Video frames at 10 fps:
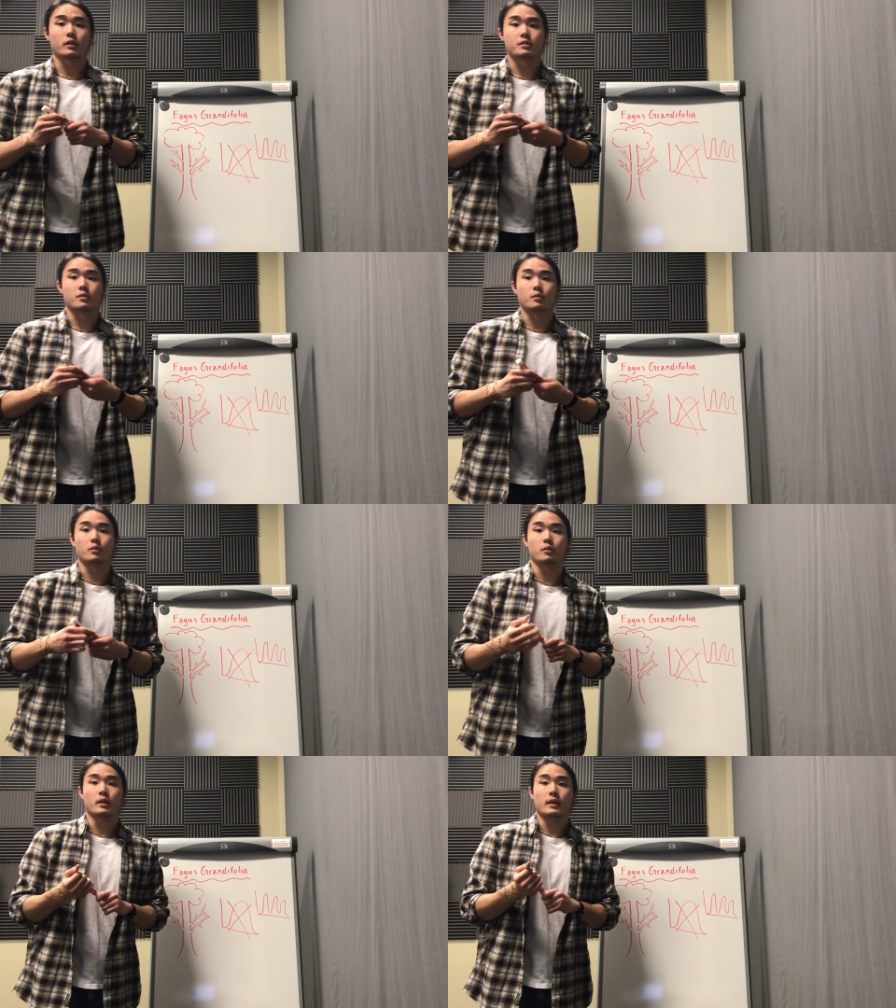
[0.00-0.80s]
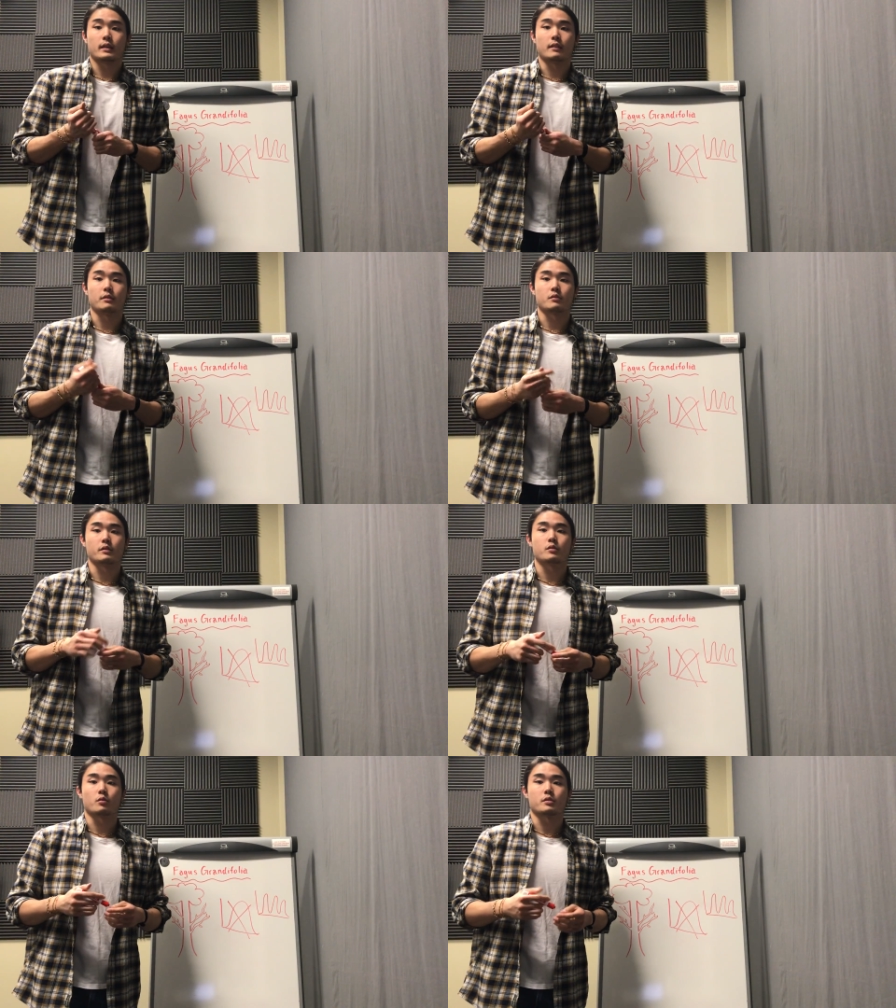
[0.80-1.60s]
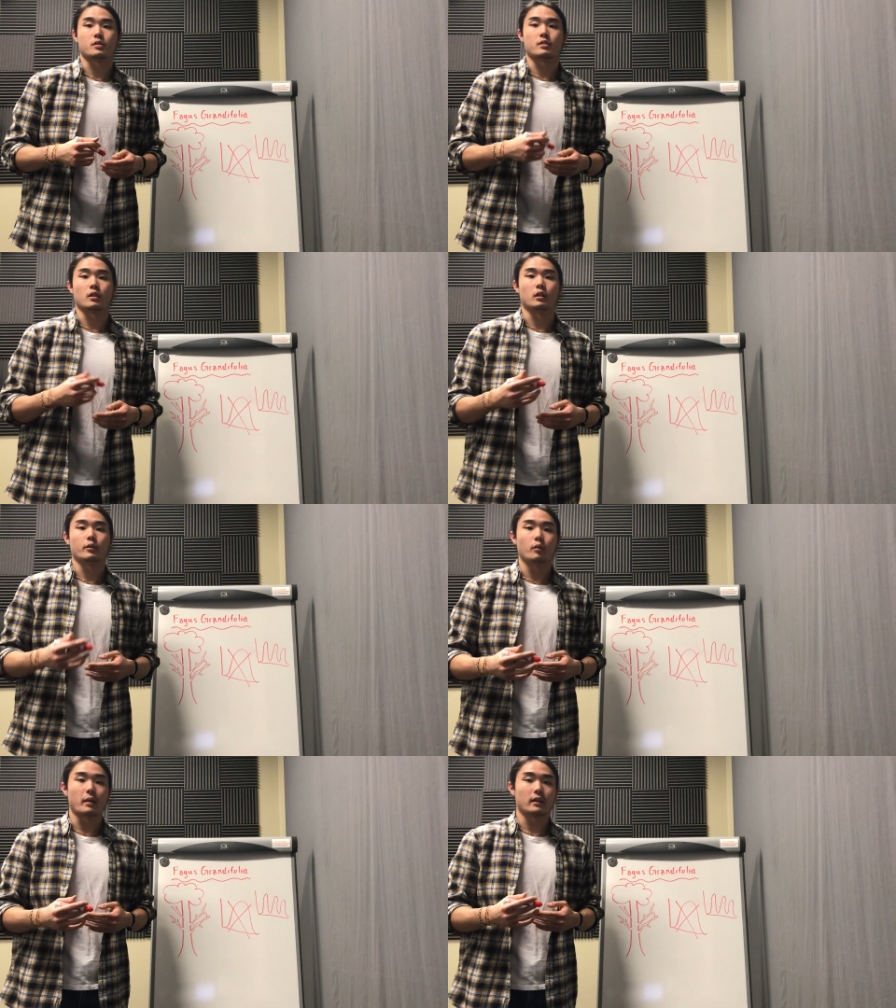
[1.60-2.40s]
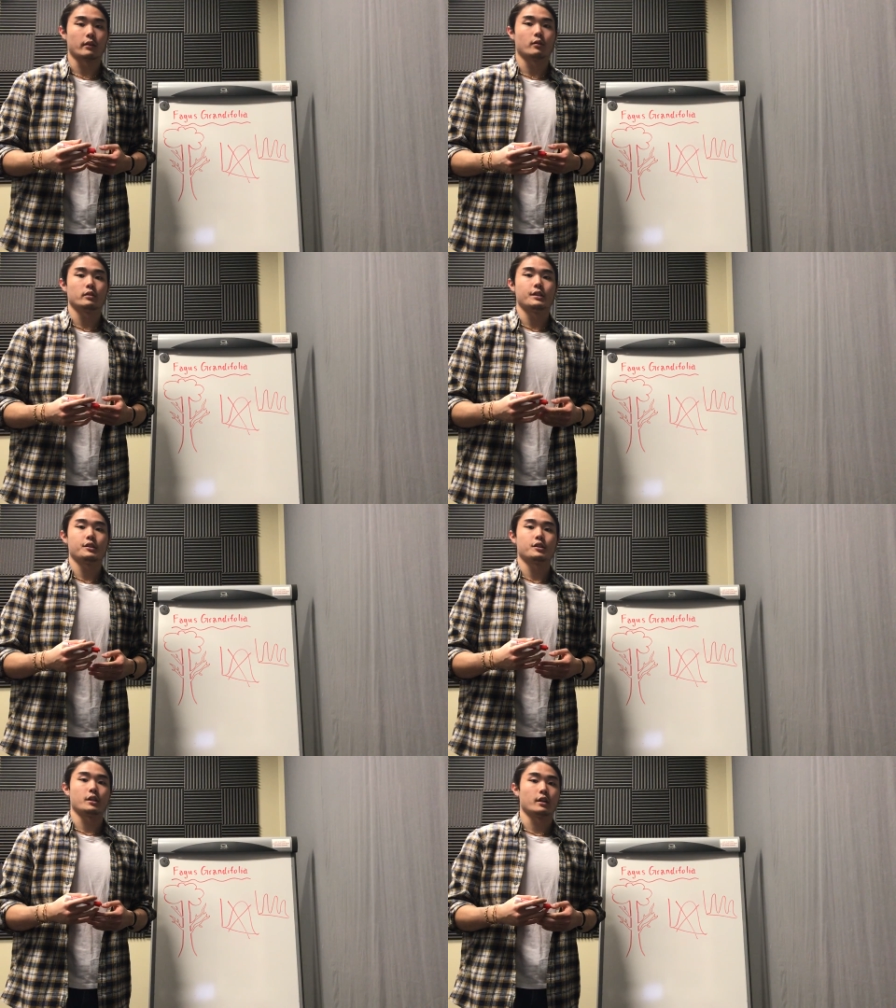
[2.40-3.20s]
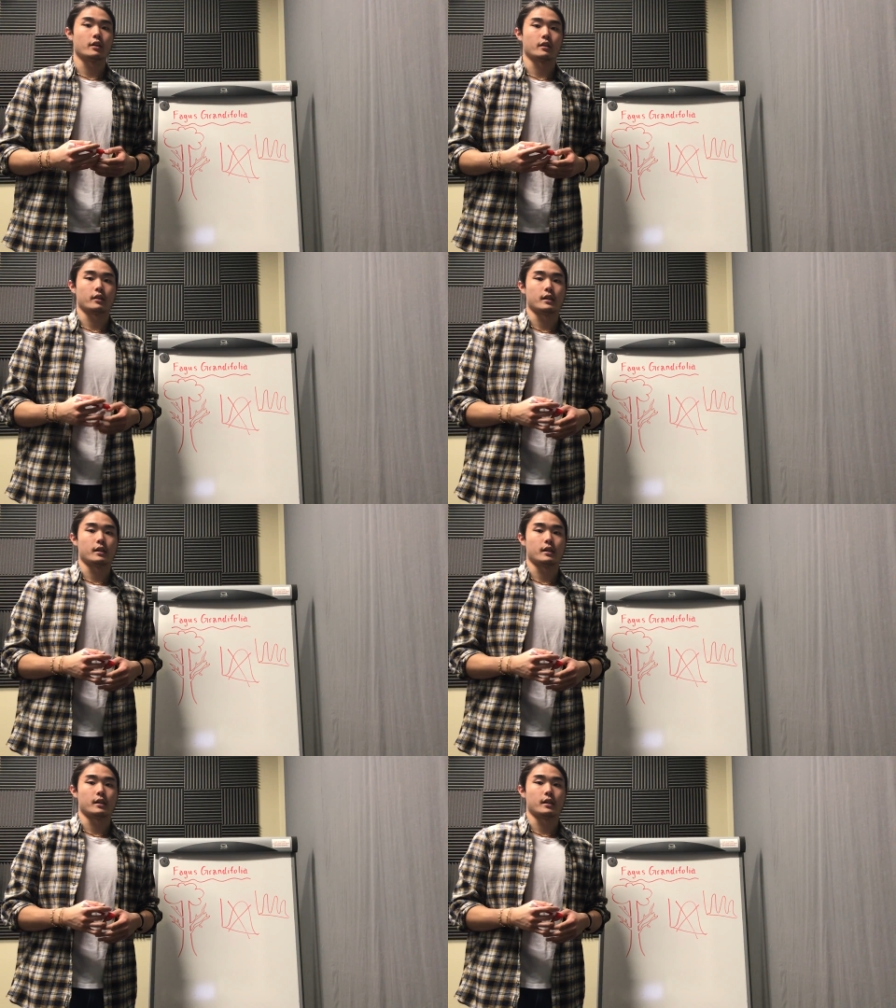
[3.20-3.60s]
to give its resources a little by little each year,